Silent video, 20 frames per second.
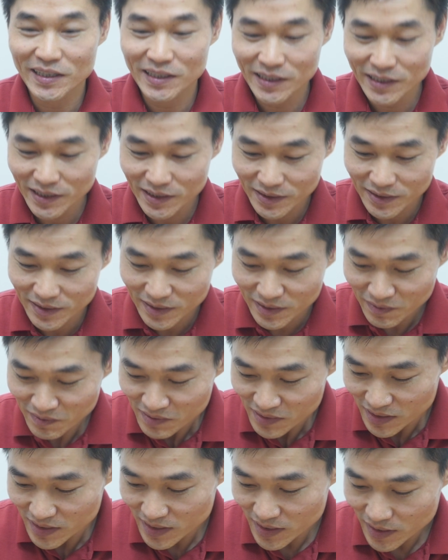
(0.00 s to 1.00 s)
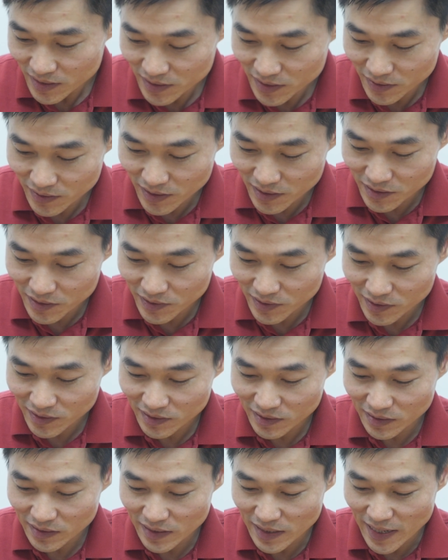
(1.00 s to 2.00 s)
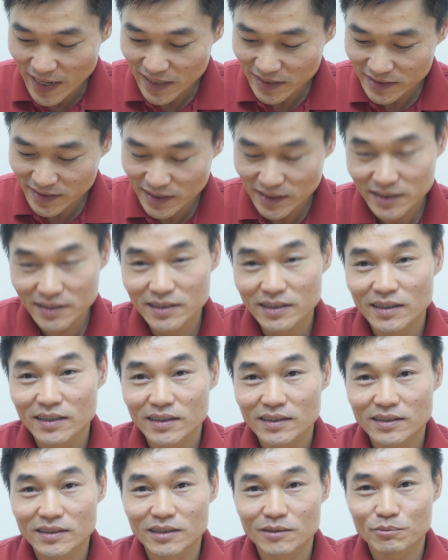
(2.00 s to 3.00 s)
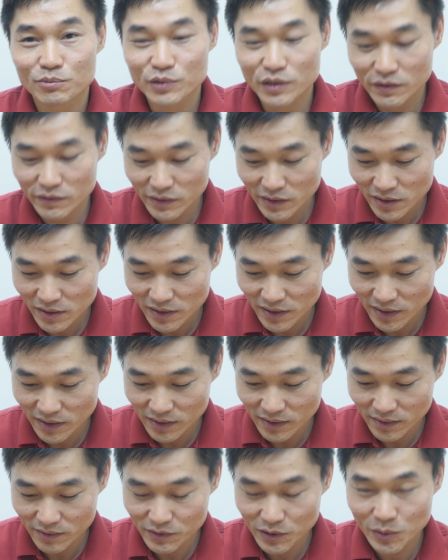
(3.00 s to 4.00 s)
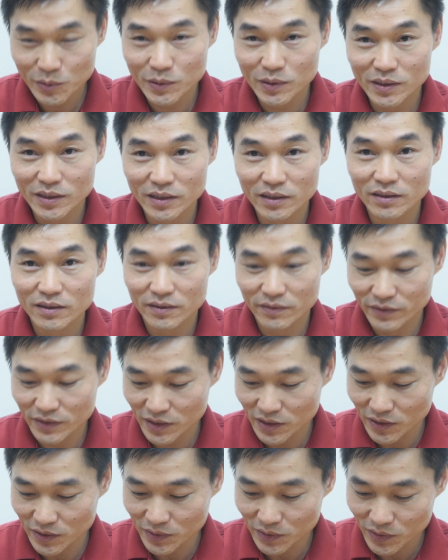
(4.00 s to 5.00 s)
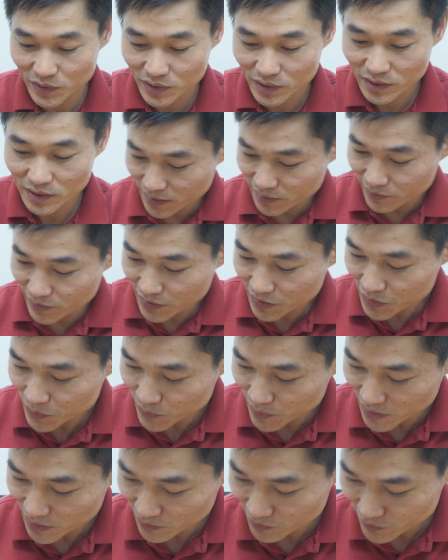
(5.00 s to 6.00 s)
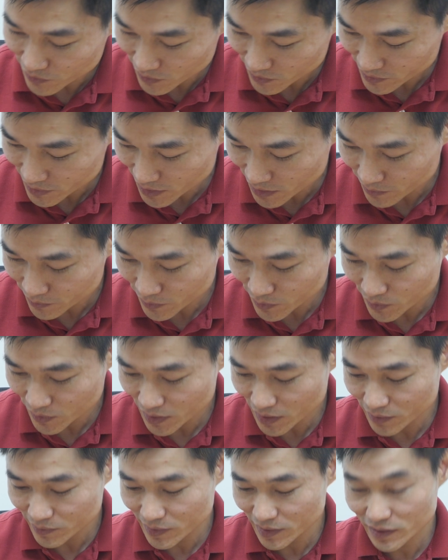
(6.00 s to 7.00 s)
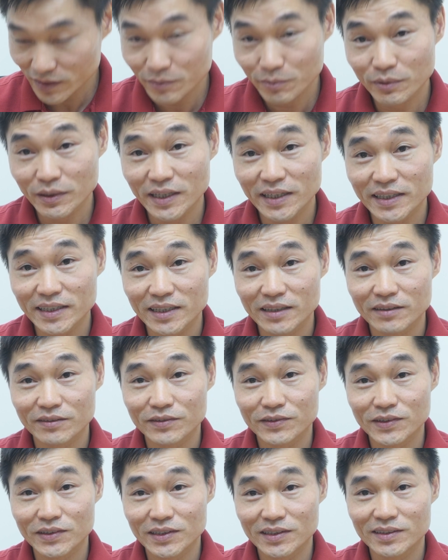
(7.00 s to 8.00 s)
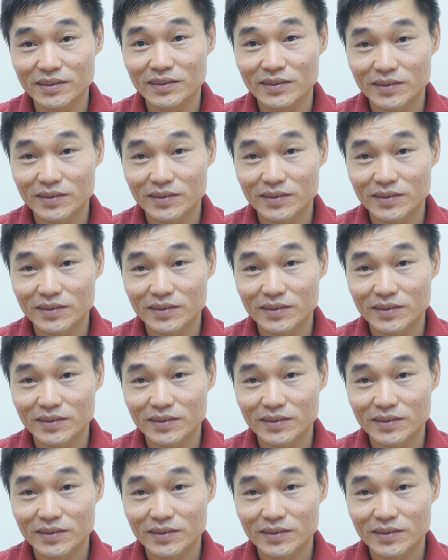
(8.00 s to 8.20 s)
here, so that you can access the previously recorded videos. This one, for example, I want to play it for you.